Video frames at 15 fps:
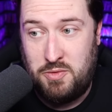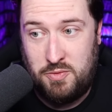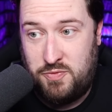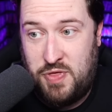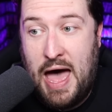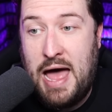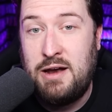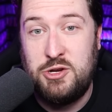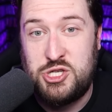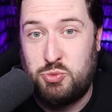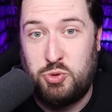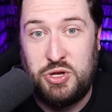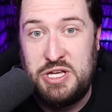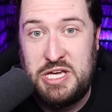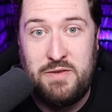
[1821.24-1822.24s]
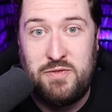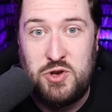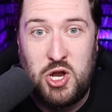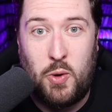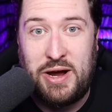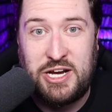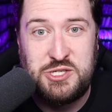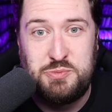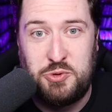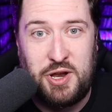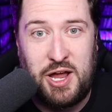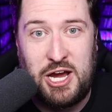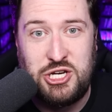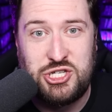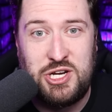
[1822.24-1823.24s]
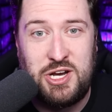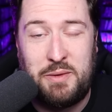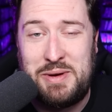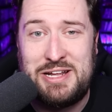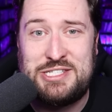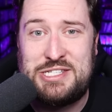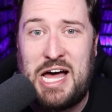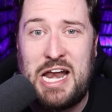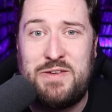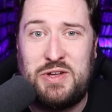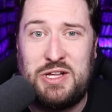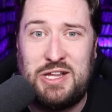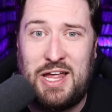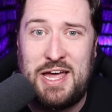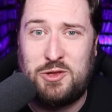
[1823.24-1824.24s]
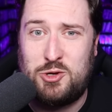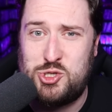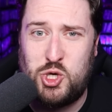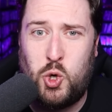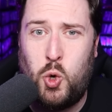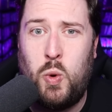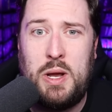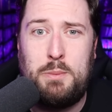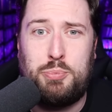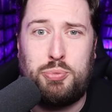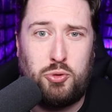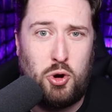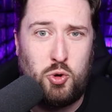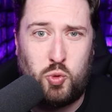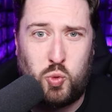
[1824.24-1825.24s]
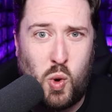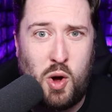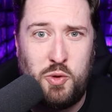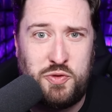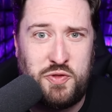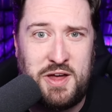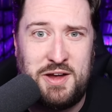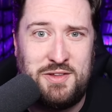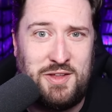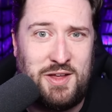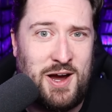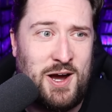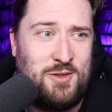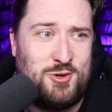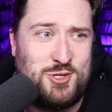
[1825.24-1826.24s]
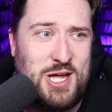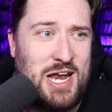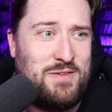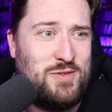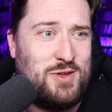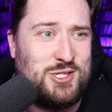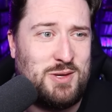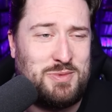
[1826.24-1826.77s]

that is really given no explanation. I mean, it's not even like there's a quid pro quo thing in there. There's not even